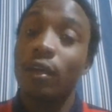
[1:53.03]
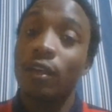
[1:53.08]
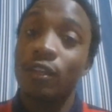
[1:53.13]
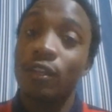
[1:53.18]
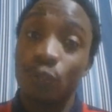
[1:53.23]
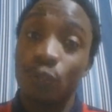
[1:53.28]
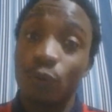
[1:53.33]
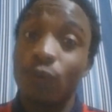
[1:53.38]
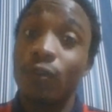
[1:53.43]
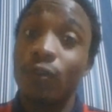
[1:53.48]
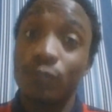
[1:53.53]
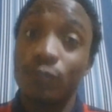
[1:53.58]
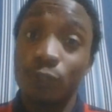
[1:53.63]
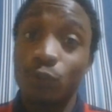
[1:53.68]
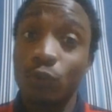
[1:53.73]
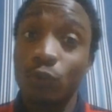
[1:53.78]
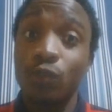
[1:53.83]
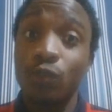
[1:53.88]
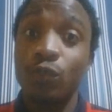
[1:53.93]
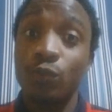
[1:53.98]
She will
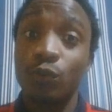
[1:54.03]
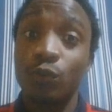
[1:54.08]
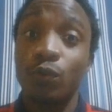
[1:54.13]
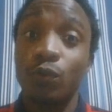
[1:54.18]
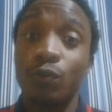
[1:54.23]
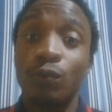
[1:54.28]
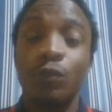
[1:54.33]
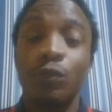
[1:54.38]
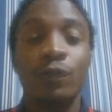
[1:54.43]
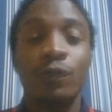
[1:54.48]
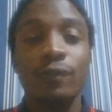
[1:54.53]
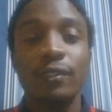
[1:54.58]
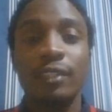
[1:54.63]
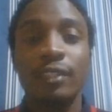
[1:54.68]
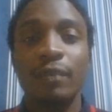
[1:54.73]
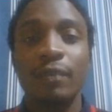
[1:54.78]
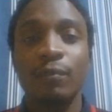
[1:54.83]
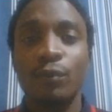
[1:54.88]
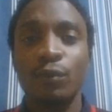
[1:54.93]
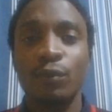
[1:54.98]
stress you most of the
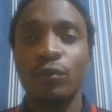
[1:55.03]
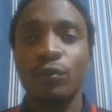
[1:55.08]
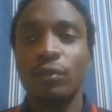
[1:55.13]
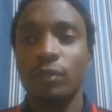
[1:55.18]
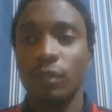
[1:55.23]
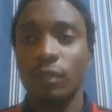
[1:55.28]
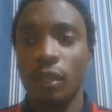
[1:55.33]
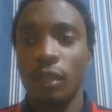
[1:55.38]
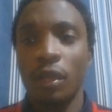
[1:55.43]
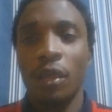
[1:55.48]
time because